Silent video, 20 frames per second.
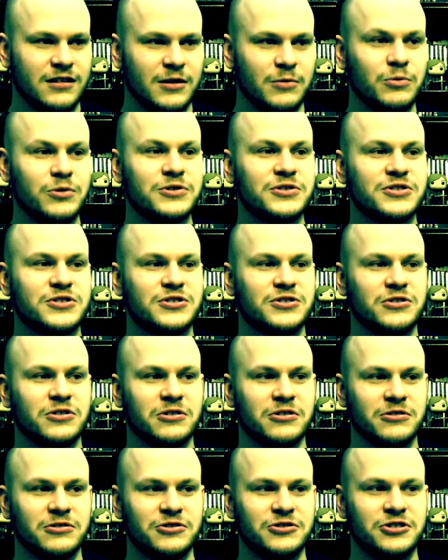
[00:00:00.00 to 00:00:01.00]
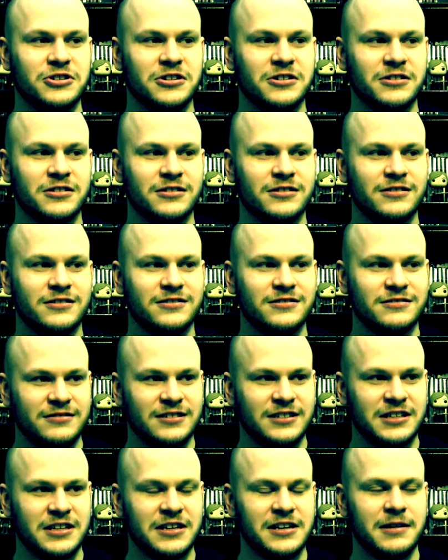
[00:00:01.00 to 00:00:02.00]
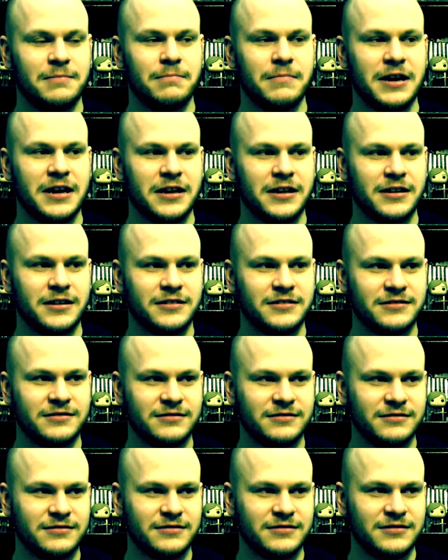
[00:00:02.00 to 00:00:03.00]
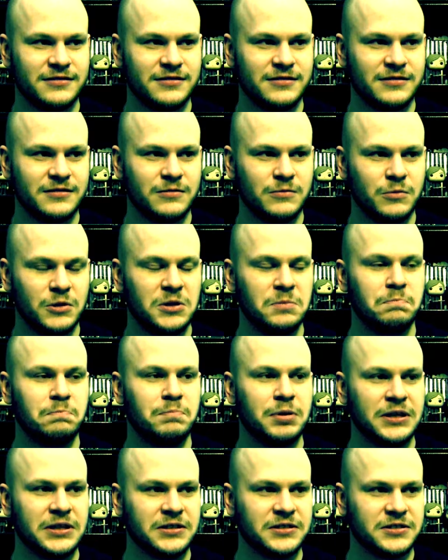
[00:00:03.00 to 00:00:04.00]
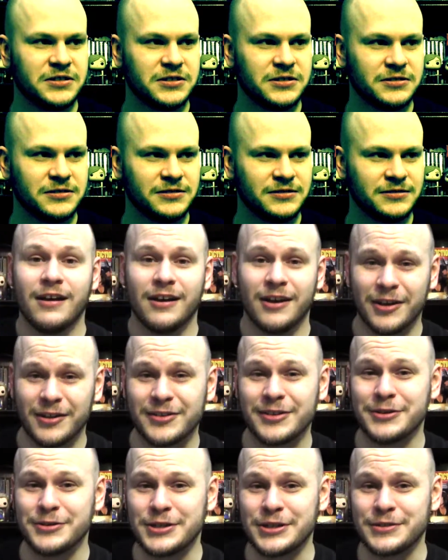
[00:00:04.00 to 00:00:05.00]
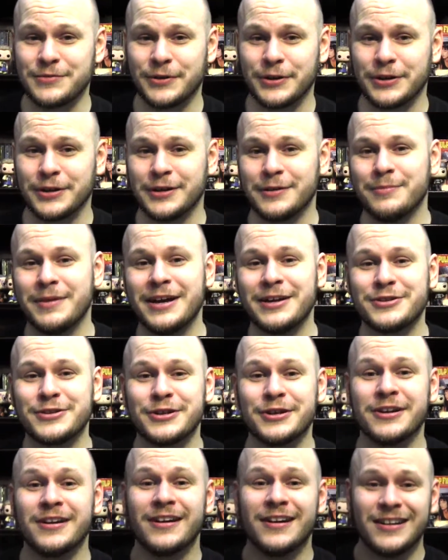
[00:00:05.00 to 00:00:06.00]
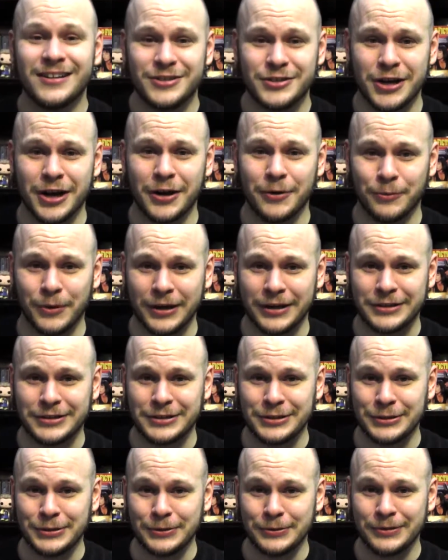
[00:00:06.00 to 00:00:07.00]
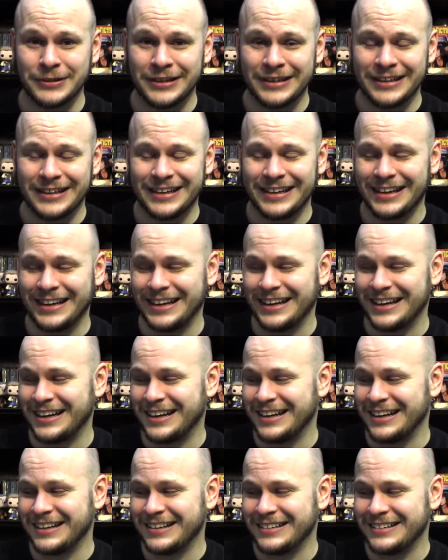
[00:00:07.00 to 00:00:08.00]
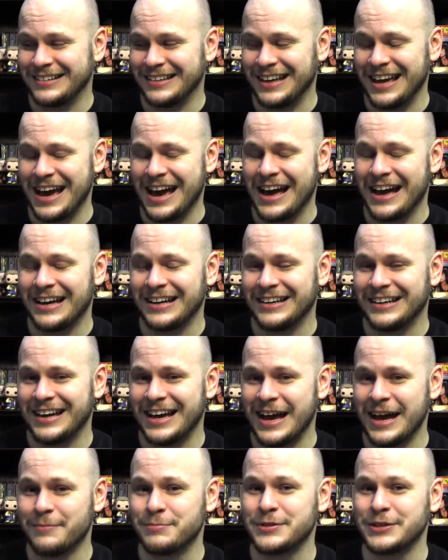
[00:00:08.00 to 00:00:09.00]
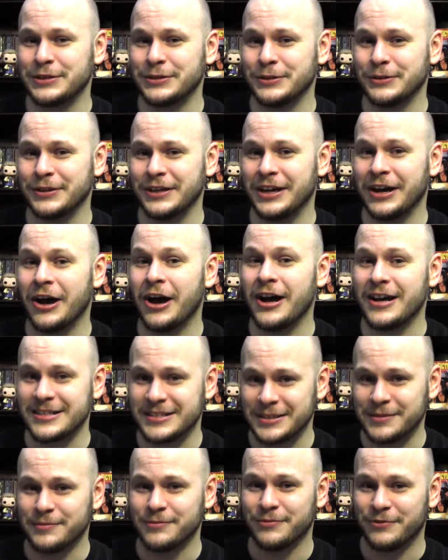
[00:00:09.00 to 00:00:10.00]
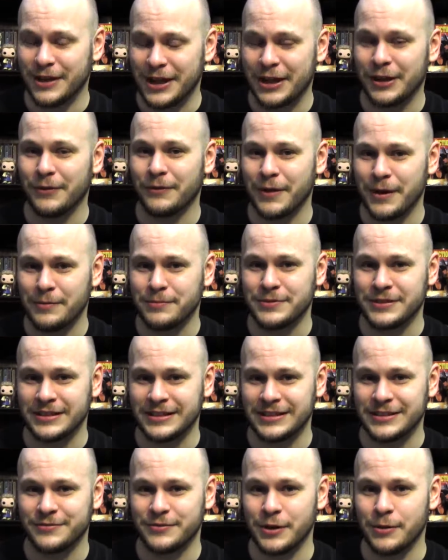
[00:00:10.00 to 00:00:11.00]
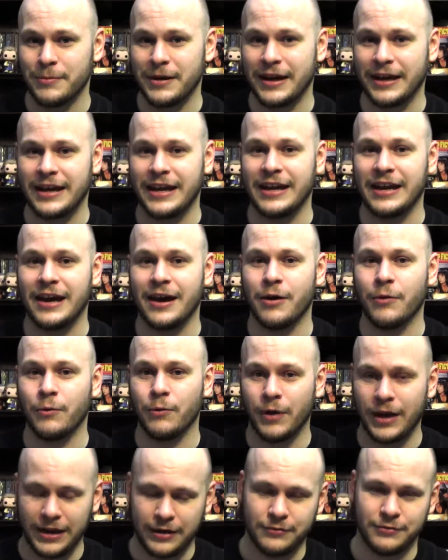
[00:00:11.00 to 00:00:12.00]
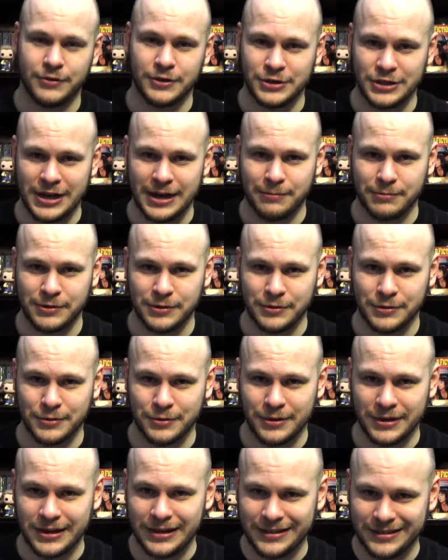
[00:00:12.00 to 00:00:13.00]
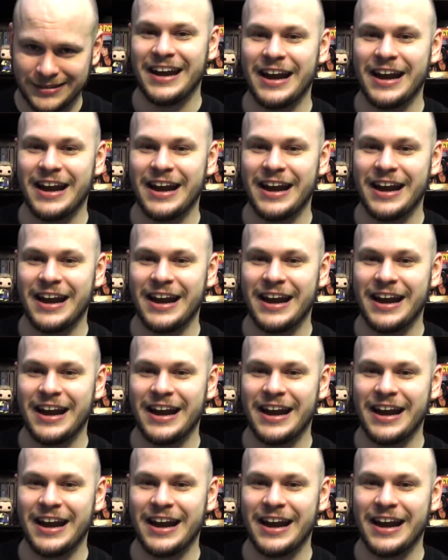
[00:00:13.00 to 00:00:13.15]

I once saw John kill a man with a pencil. Also, just for good measure, John Wick 2. Yeah, absolutely awesome follow-up to this film. I cannot wait for Chapter 3.